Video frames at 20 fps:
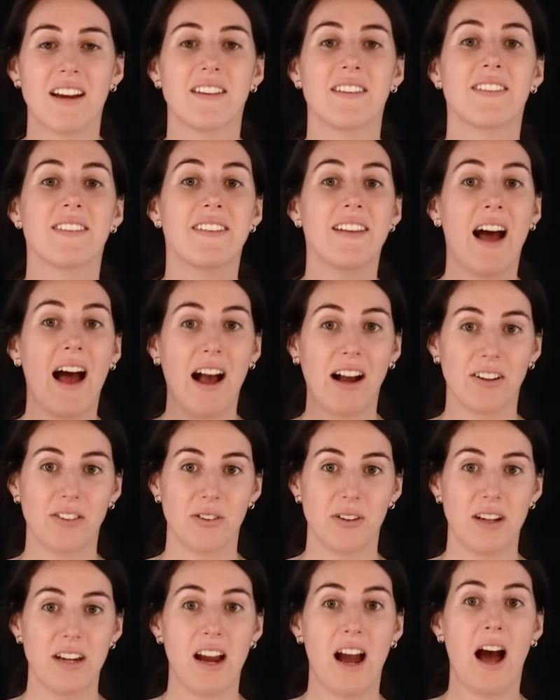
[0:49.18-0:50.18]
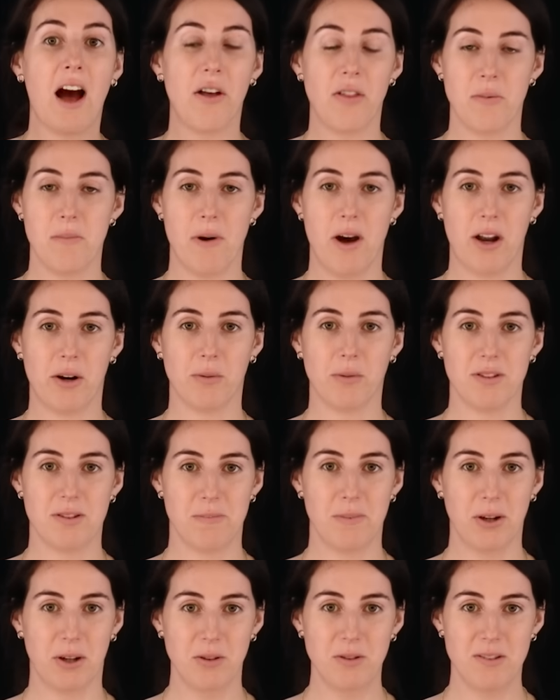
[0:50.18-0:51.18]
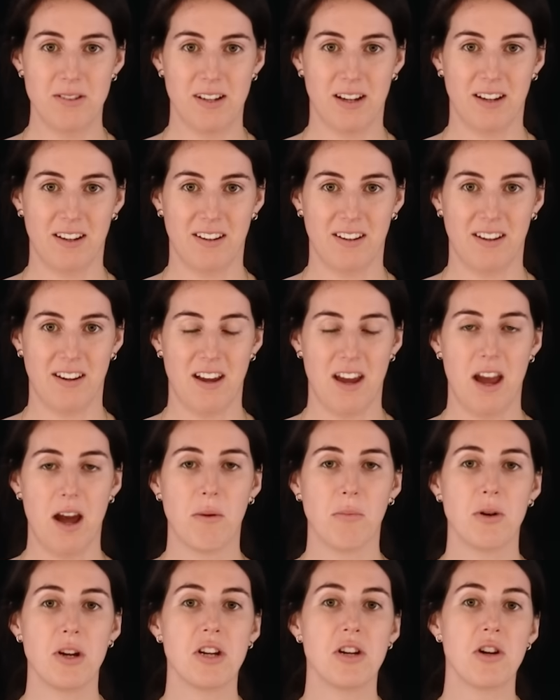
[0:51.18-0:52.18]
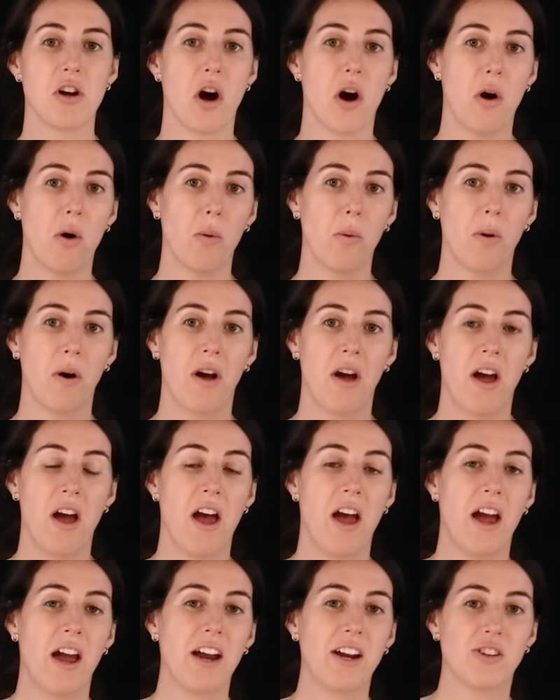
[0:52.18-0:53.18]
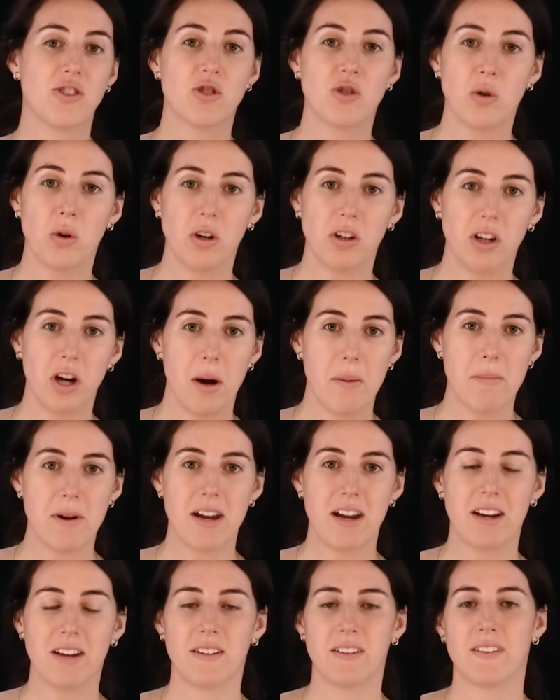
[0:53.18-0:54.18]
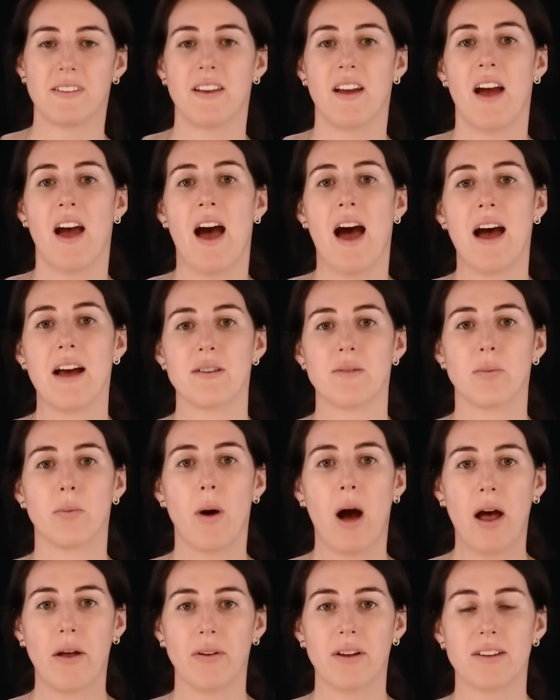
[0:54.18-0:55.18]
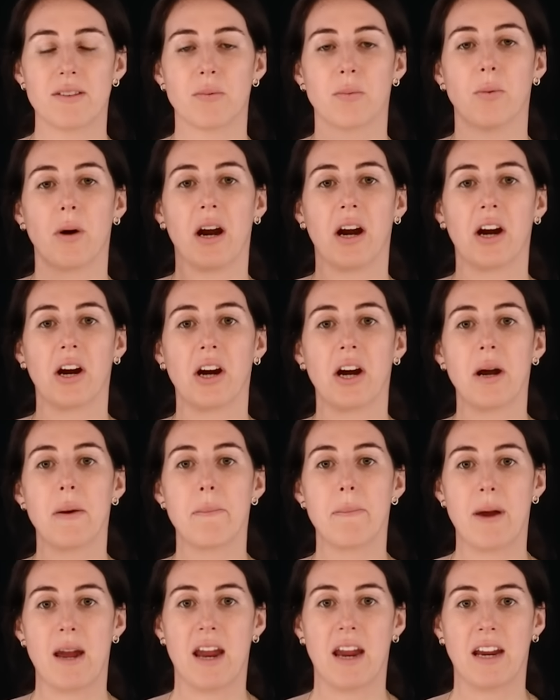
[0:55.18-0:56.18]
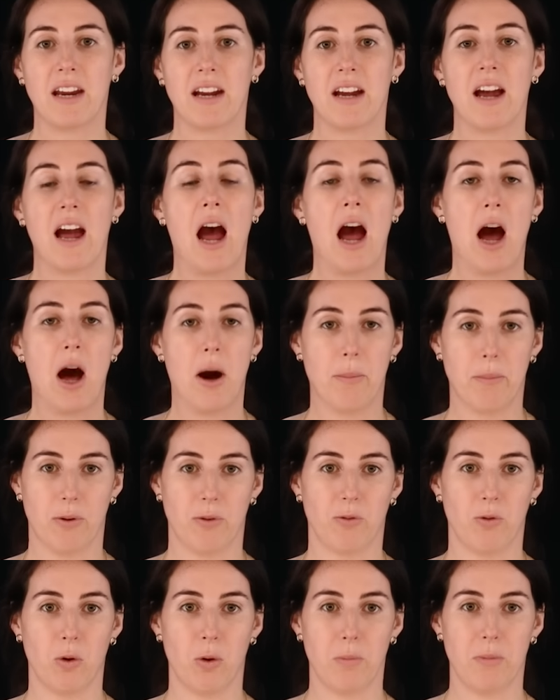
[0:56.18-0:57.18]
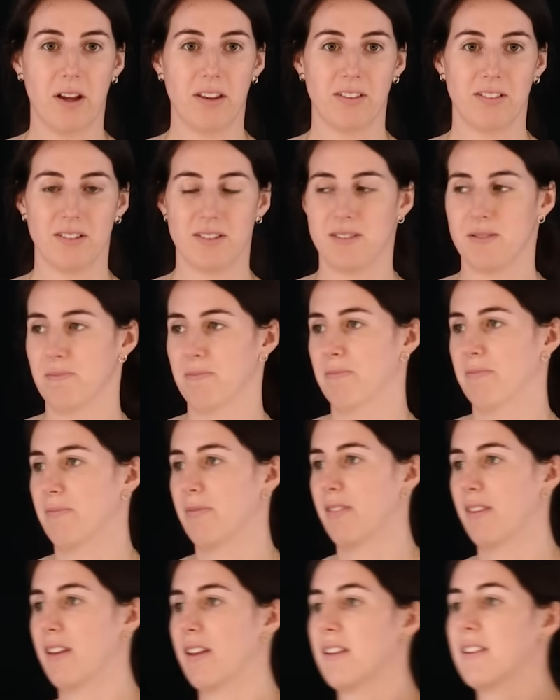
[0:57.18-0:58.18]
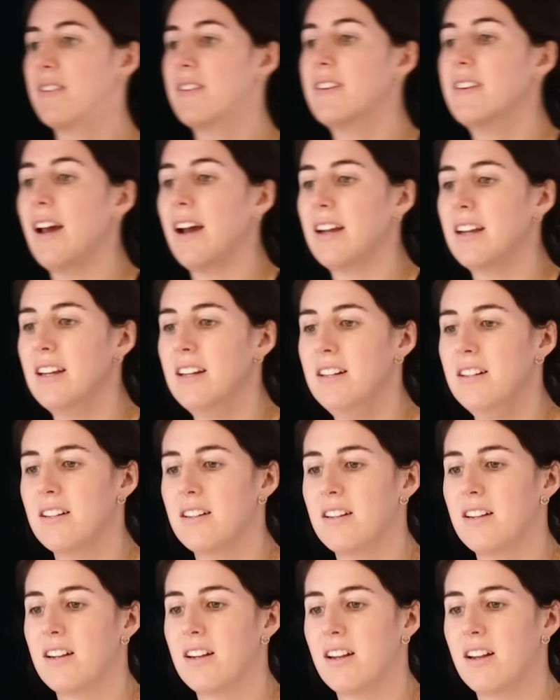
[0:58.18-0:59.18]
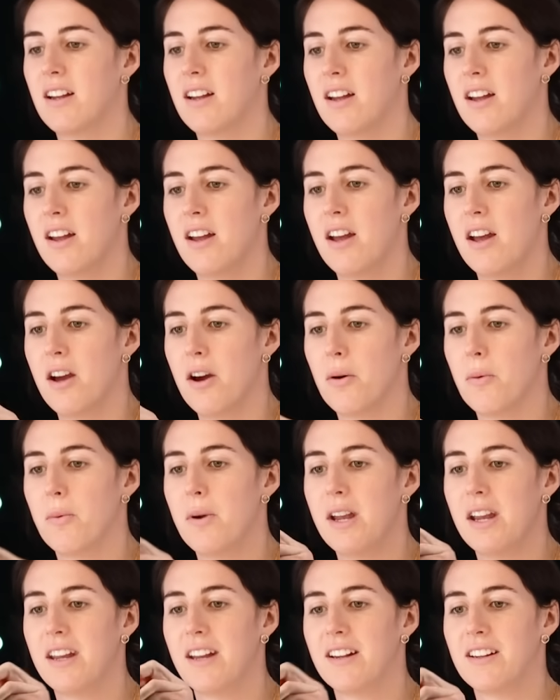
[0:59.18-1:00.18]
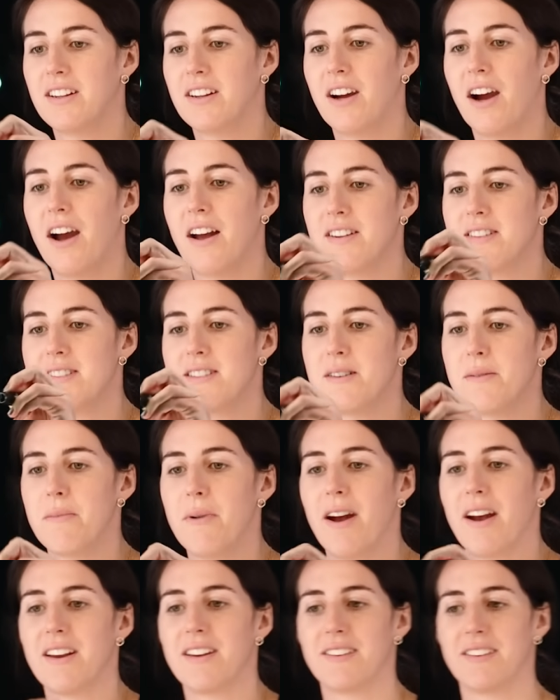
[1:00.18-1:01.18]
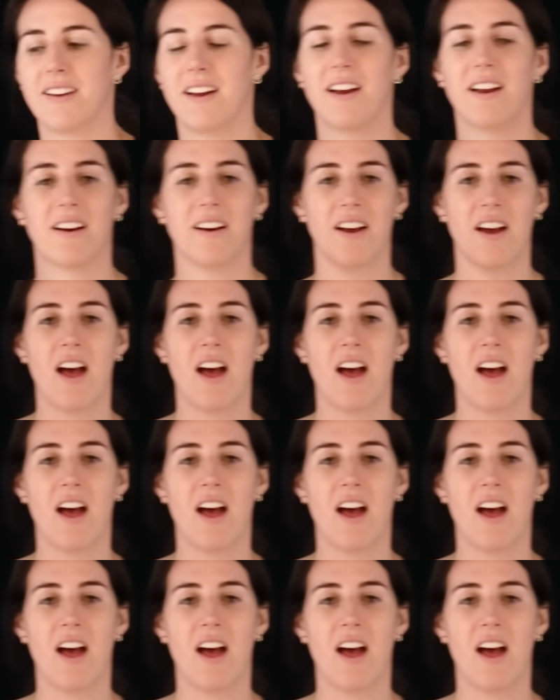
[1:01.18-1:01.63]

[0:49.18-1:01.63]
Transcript: exactly how the model was built and we know its shortcomings as well as where it may outperform others. Second, we can customize it.